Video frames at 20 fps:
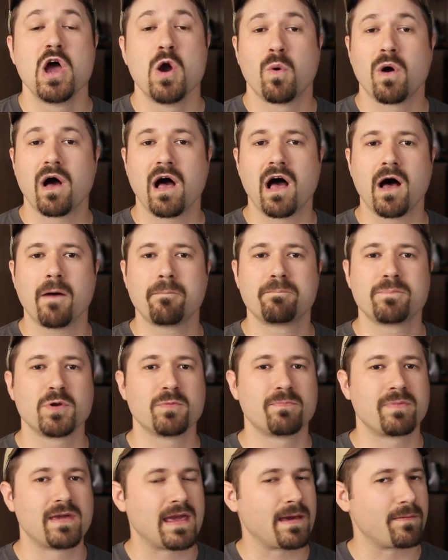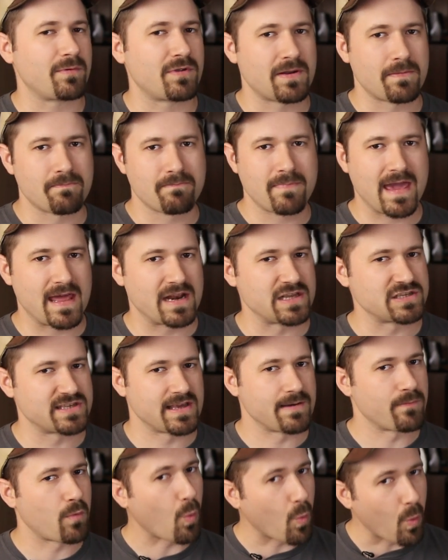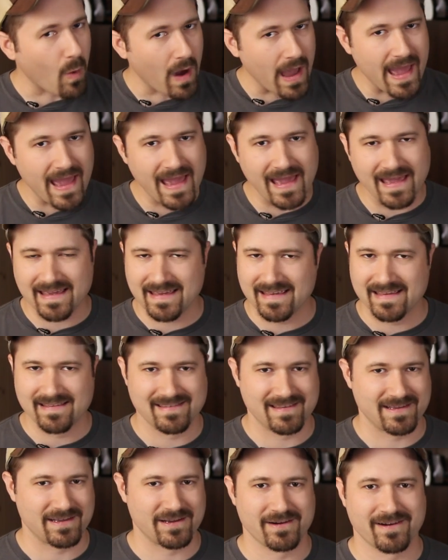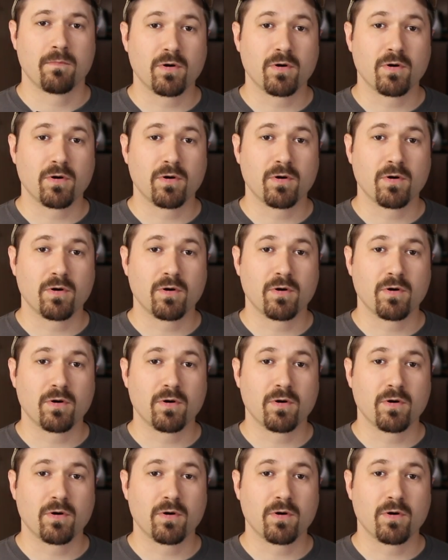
will help you be able to manage them way easier.